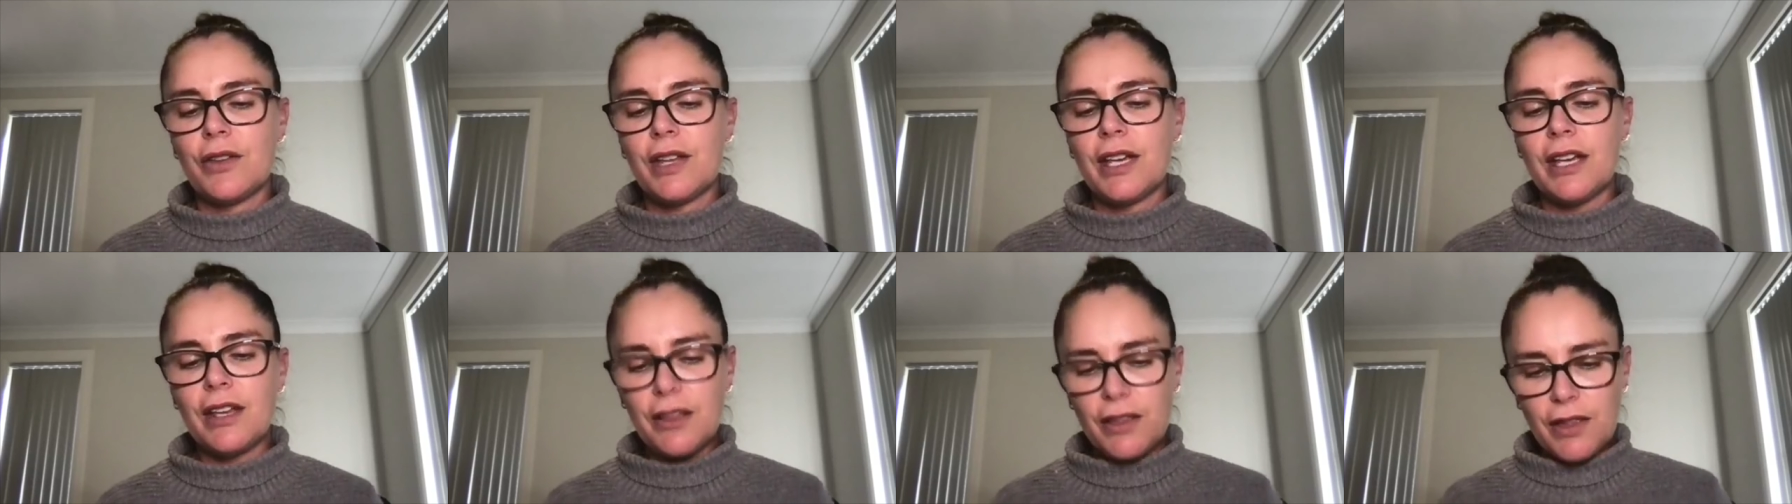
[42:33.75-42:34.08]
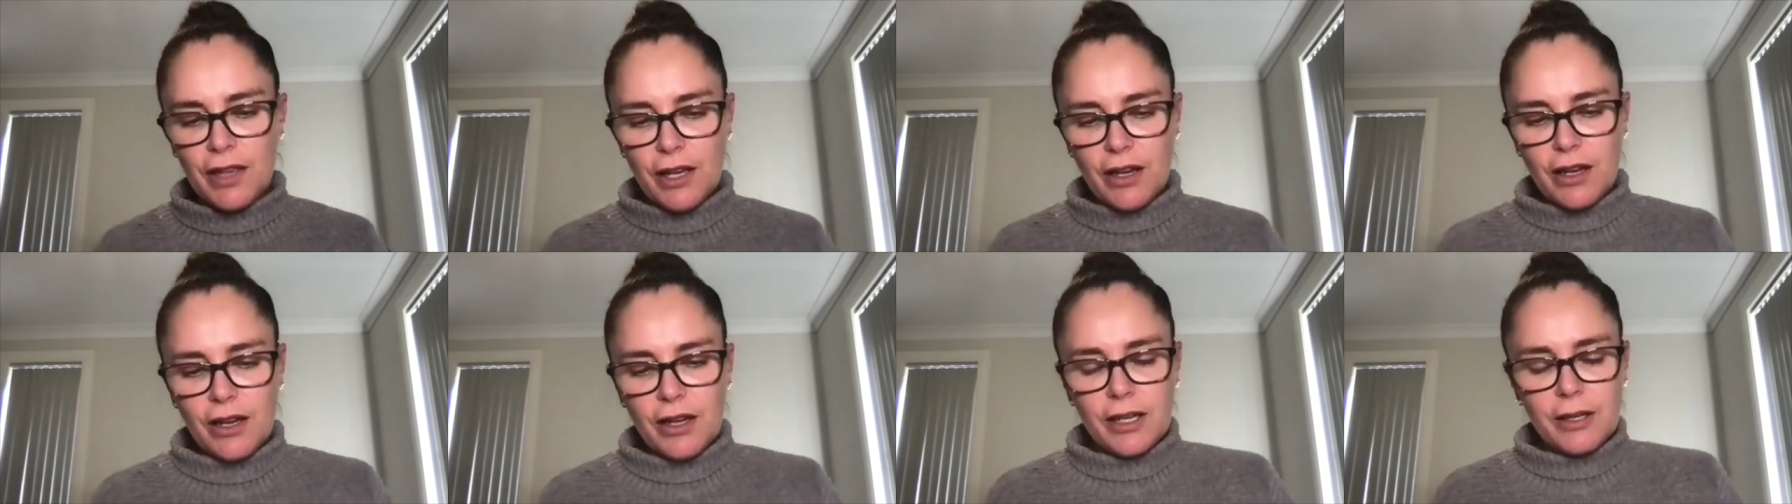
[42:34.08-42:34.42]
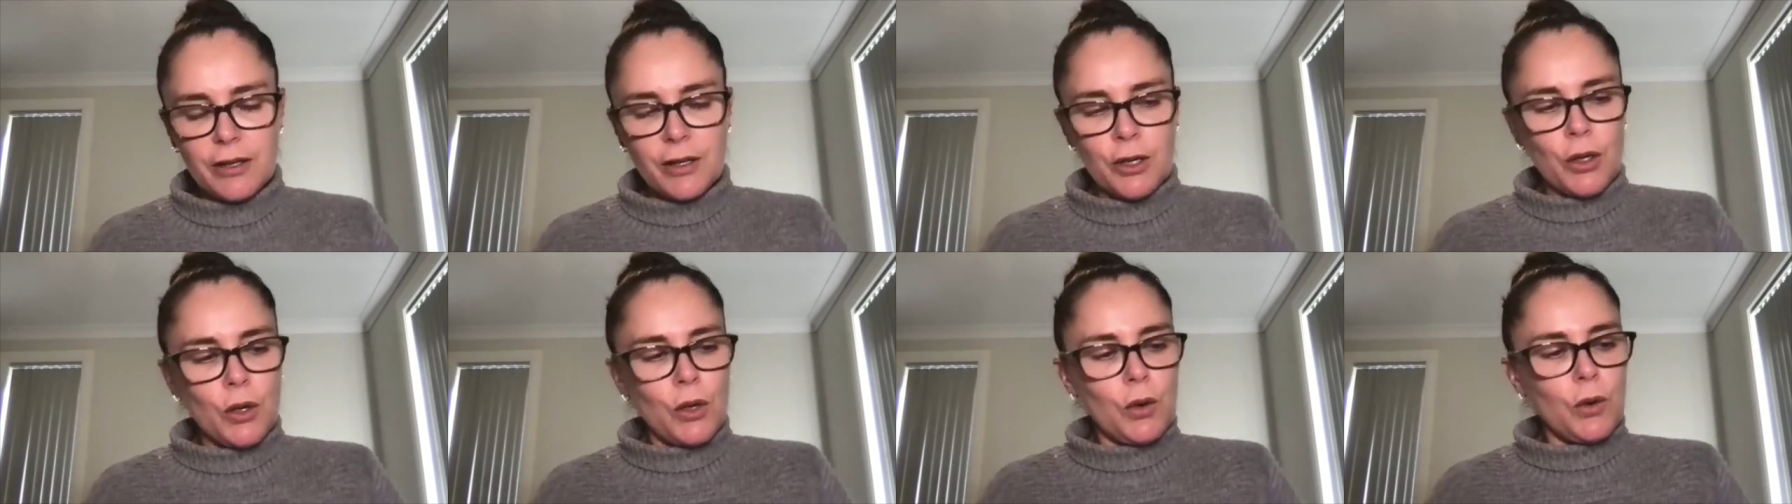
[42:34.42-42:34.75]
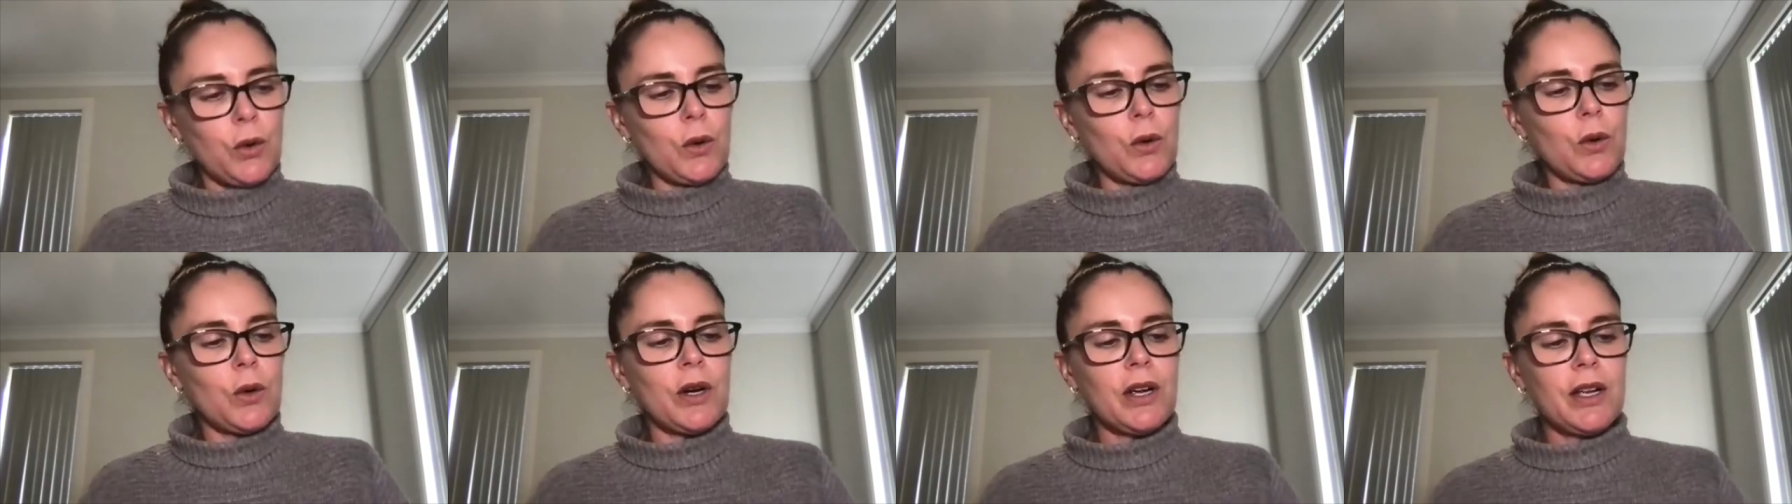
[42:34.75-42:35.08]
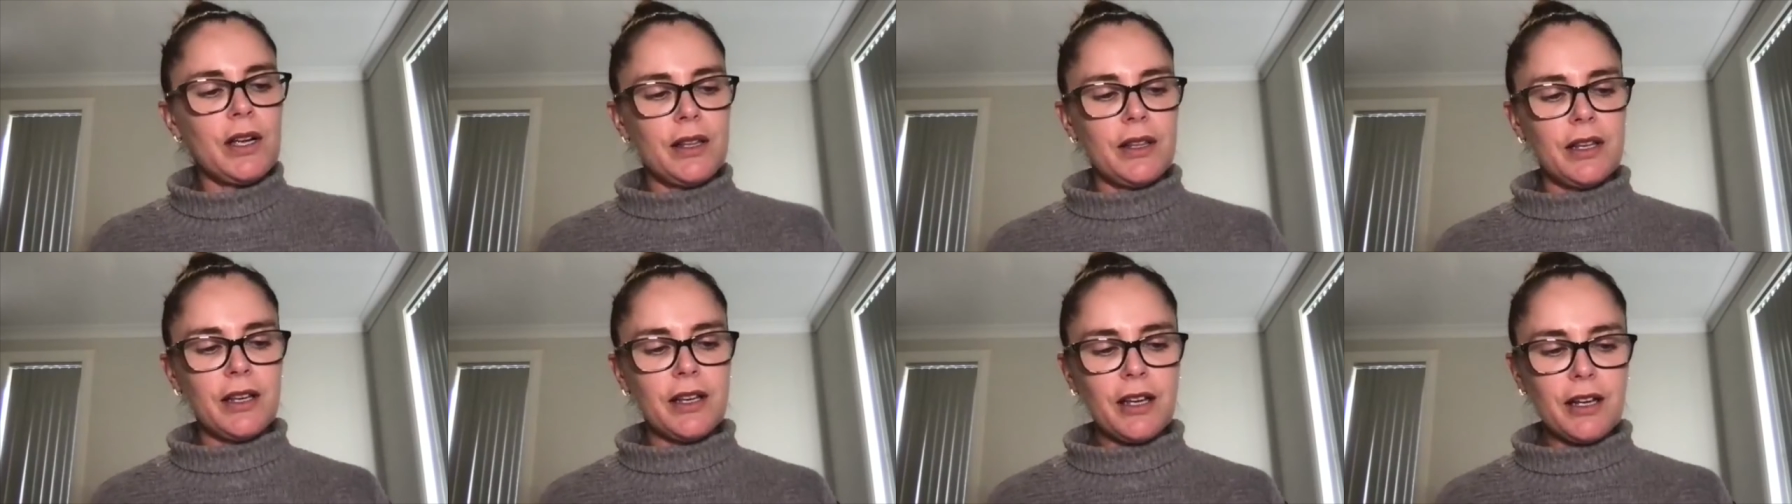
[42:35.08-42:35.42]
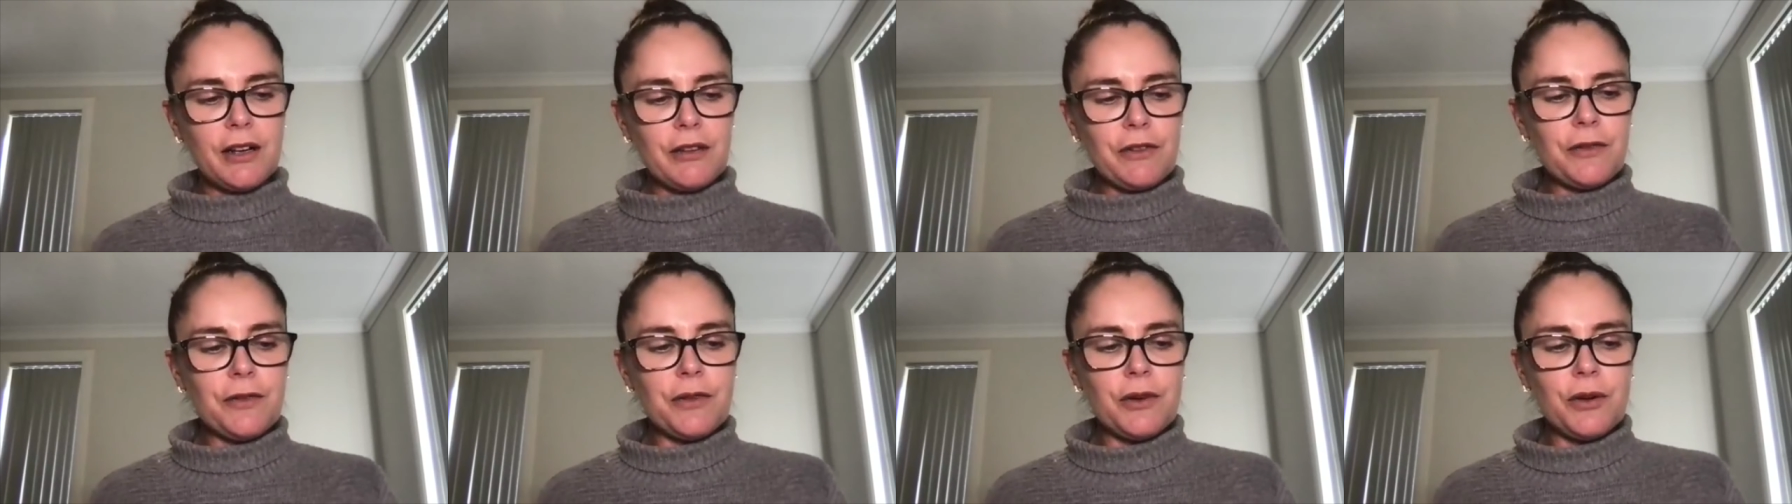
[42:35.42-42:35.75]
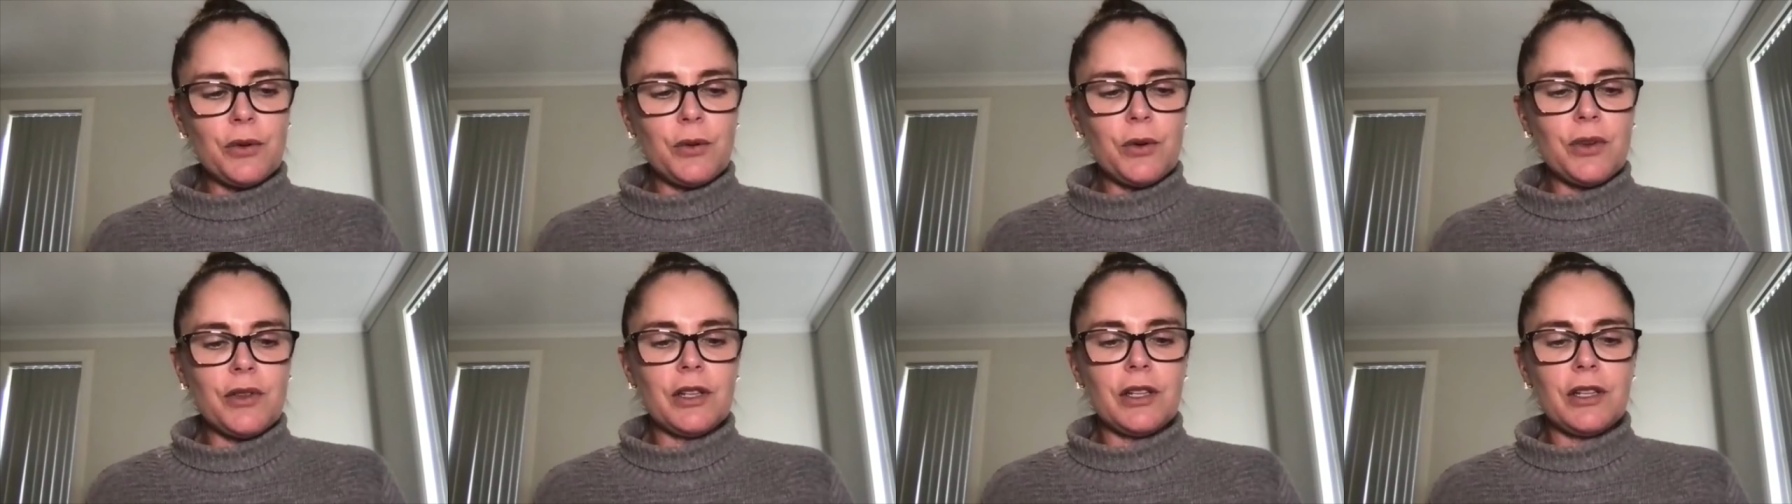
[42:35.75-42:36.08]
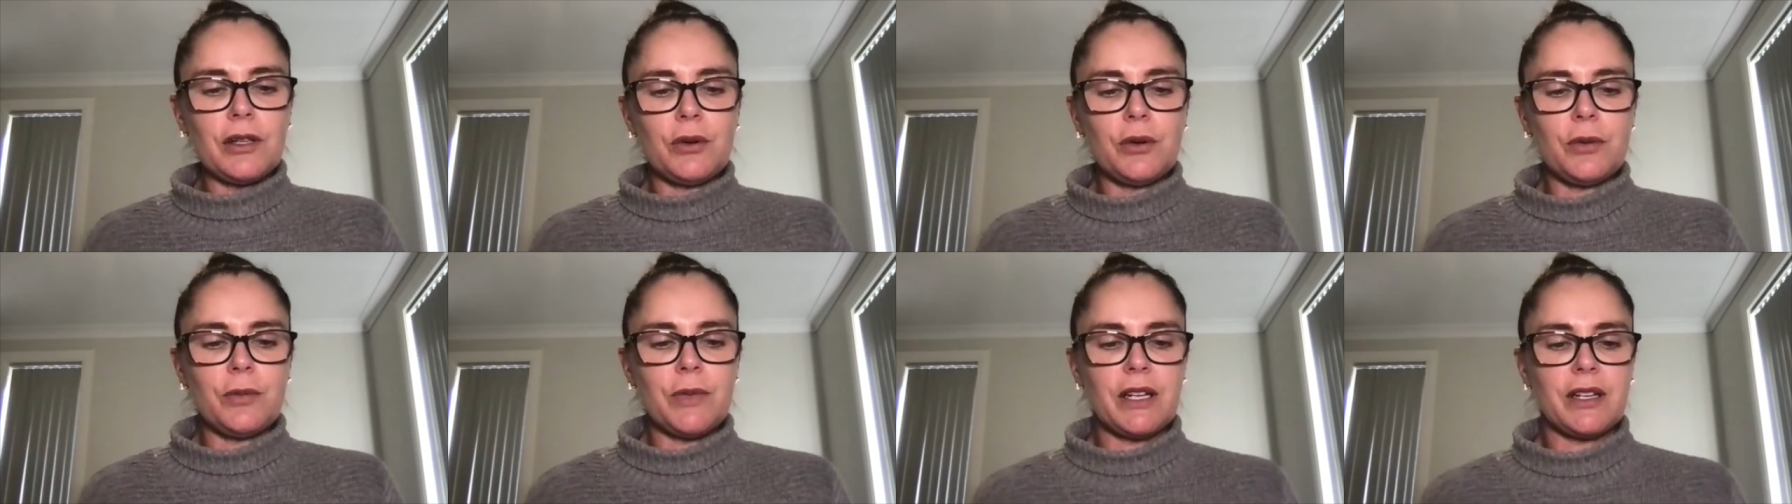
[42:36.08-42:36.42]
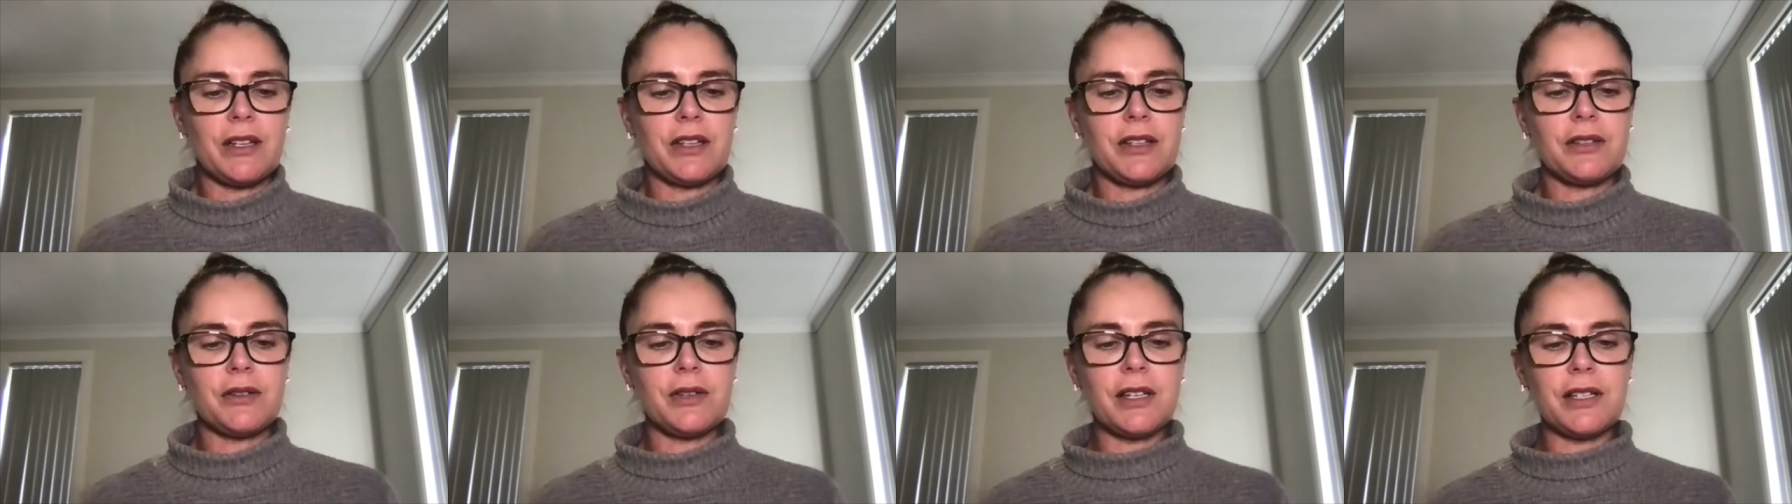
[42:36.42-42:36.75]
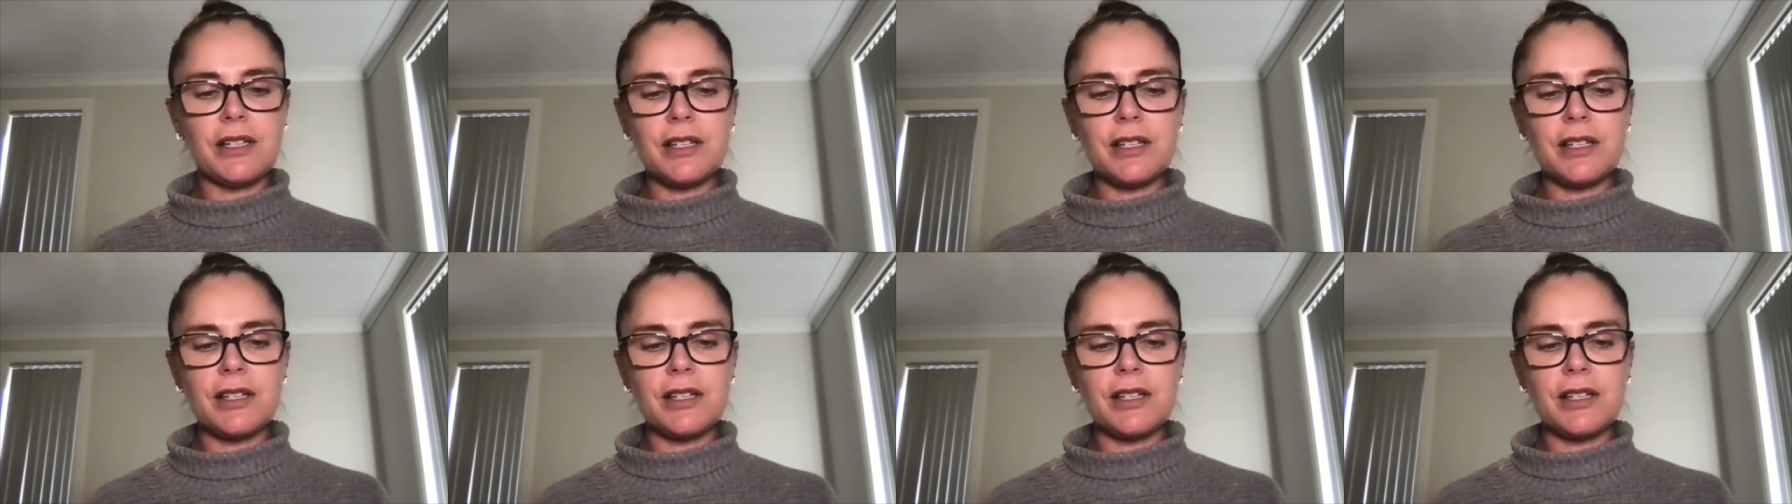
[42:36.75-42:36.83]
They're going to feel with a little bit of stress.